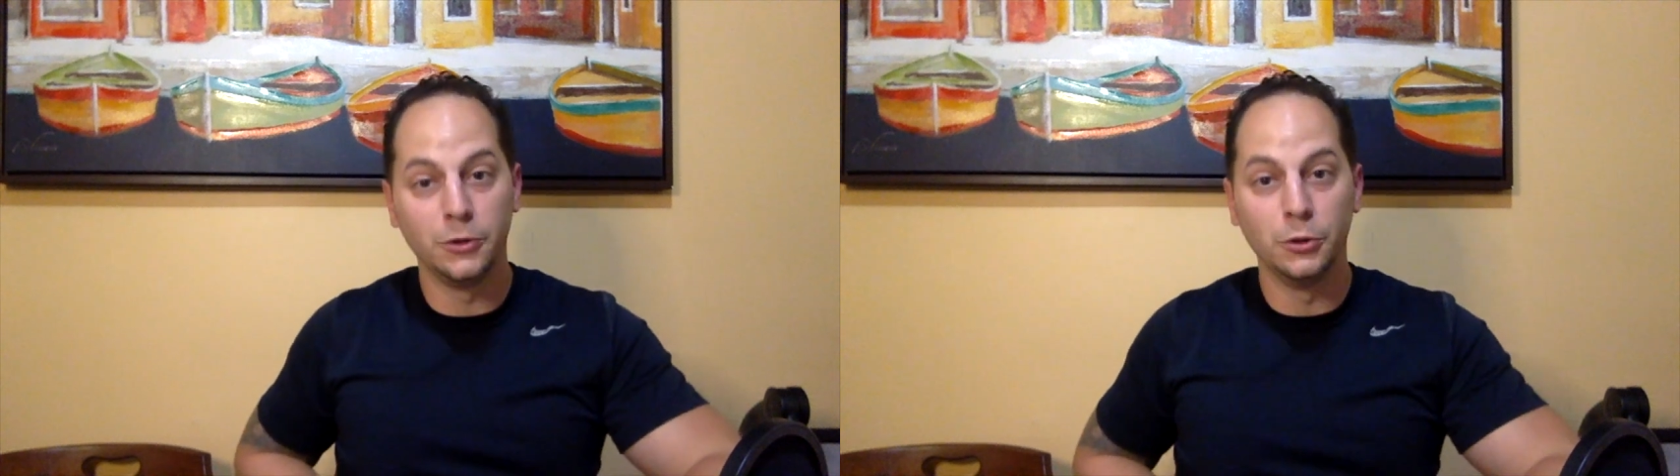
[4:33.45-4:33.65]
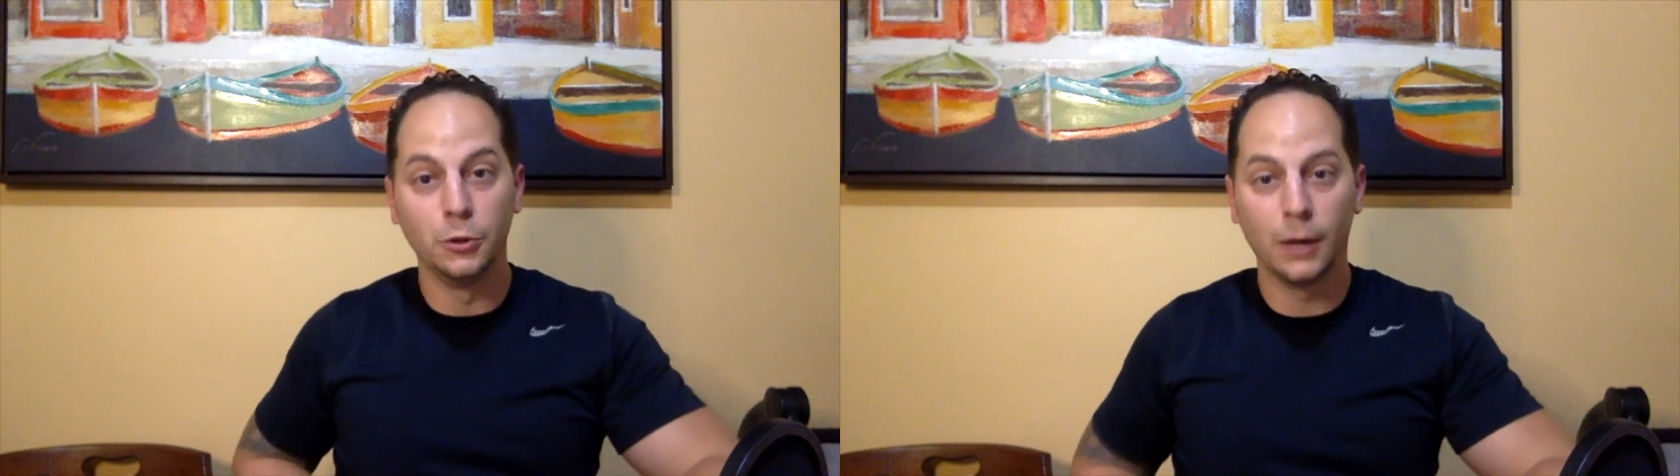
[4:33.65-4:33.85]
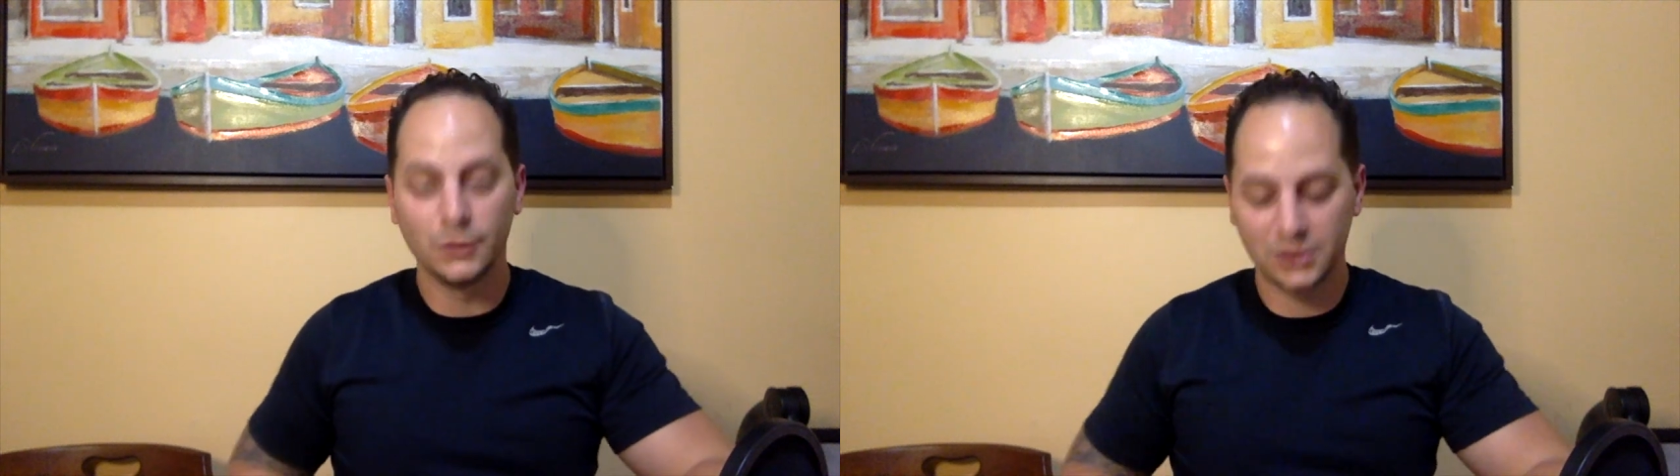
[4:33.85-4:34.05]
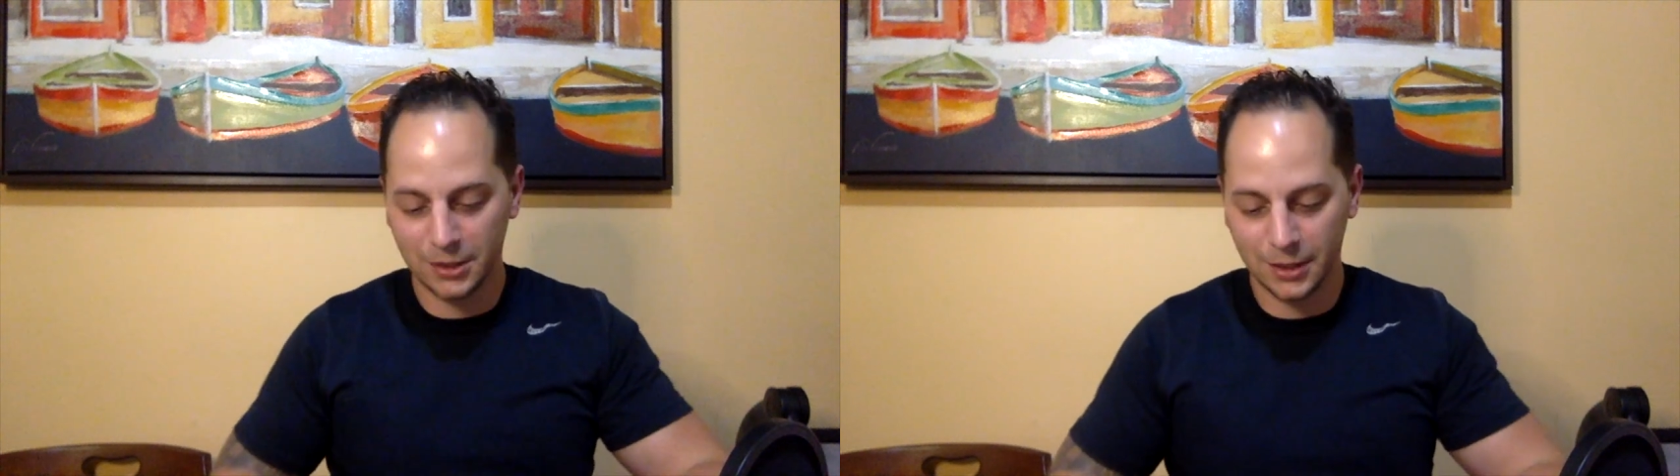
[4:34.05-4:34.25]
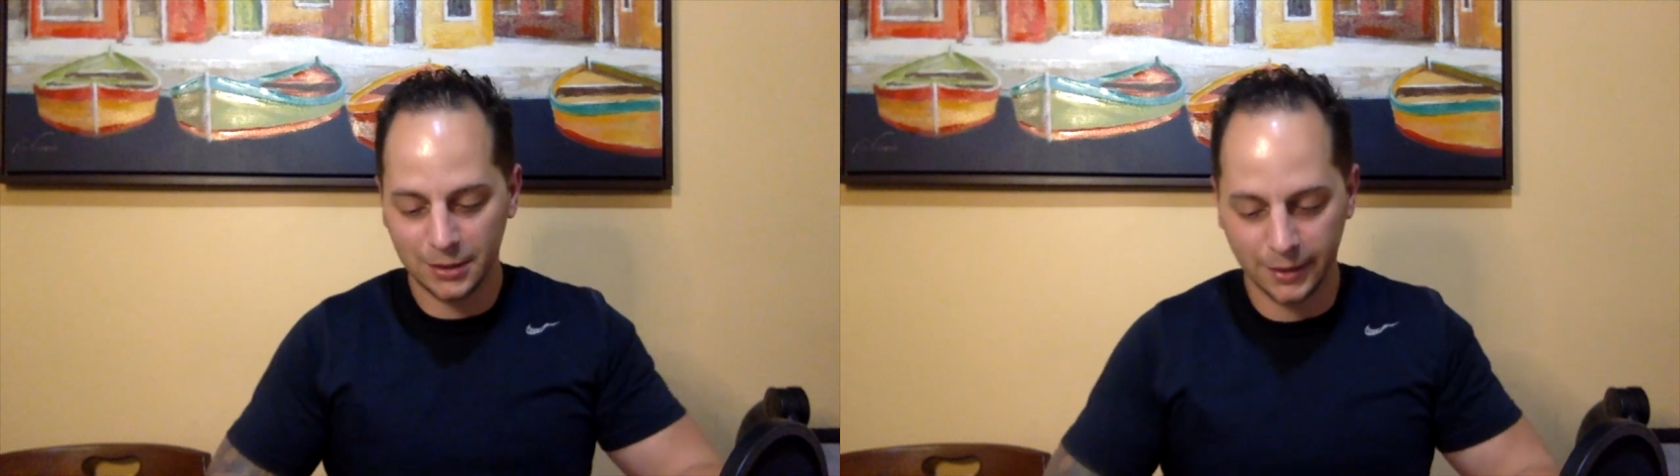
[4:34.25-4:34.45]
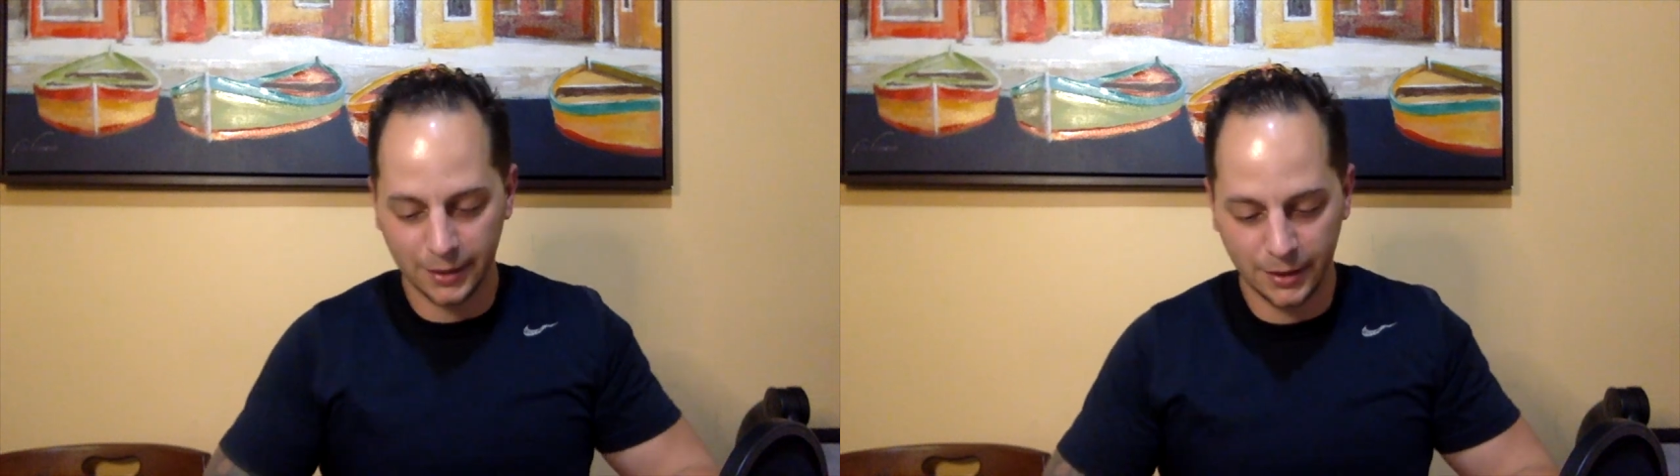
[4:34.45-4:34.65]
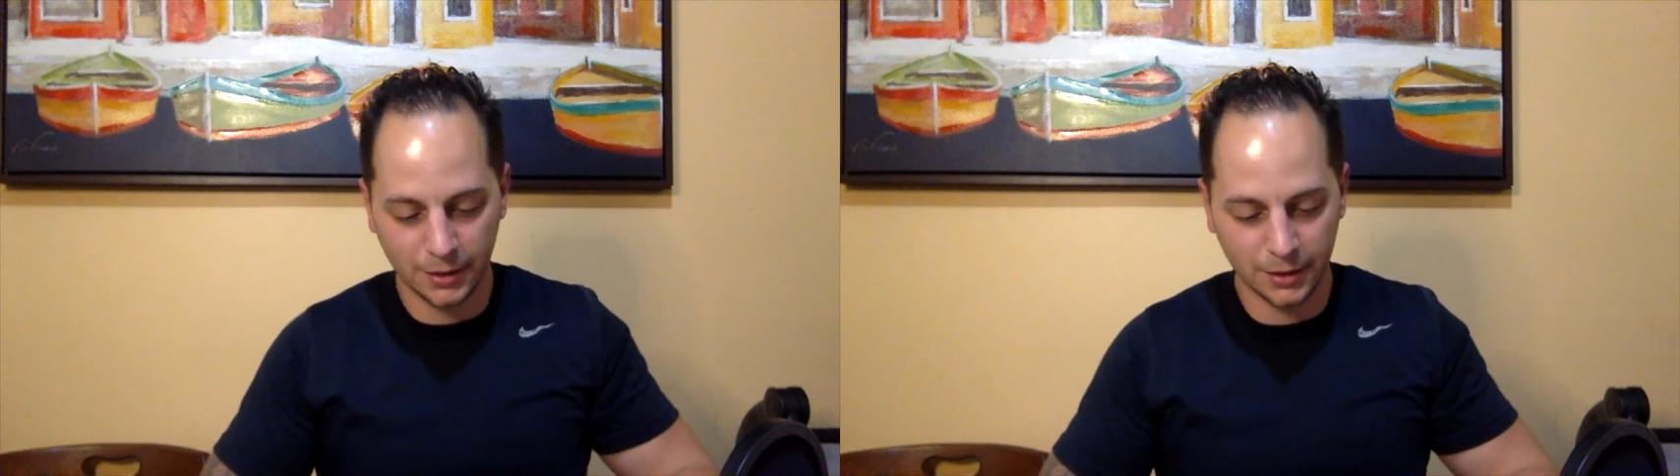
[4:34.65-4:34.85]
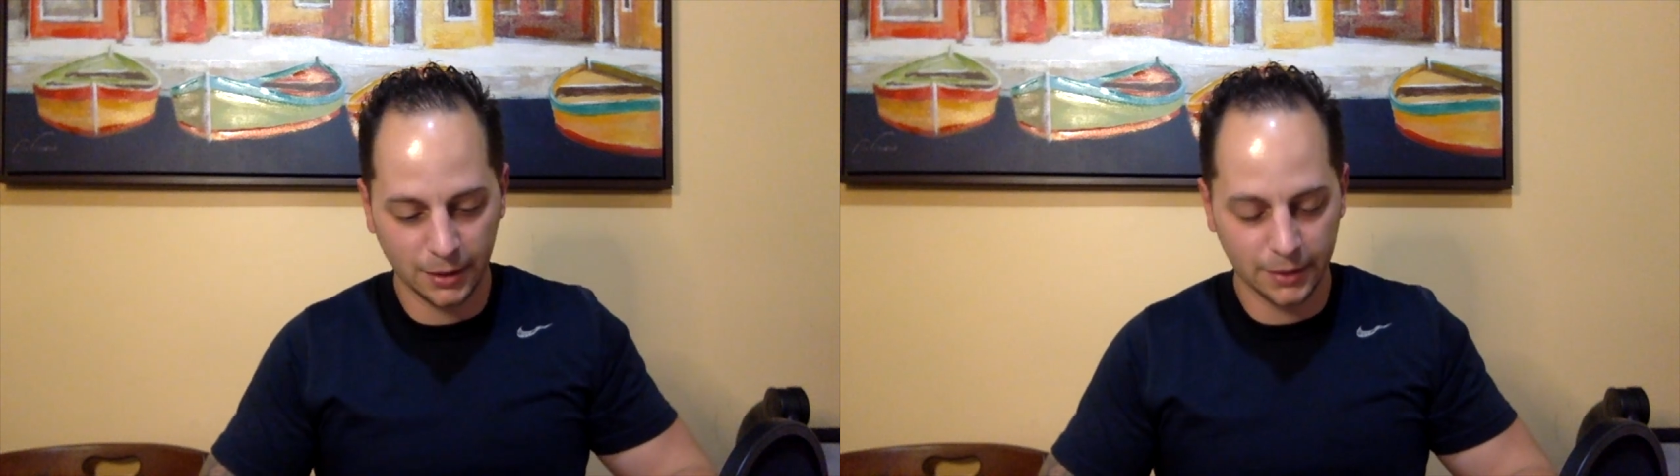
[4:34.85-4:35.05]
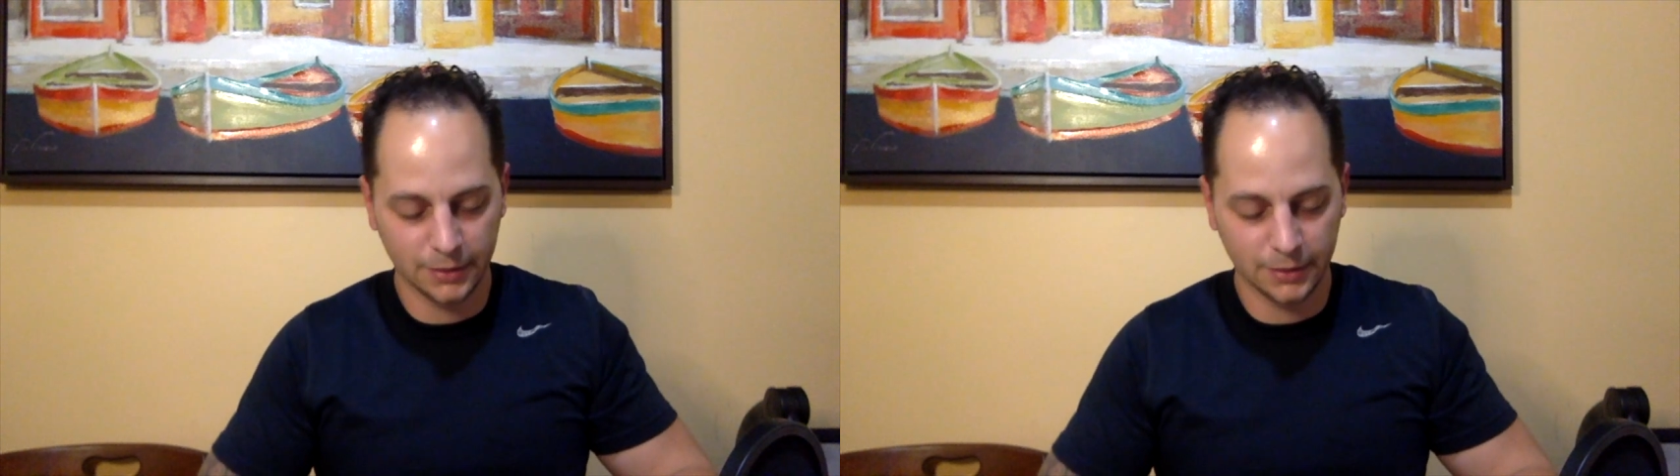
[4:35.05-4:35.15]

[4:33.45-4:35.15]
knew I was collecting anything like,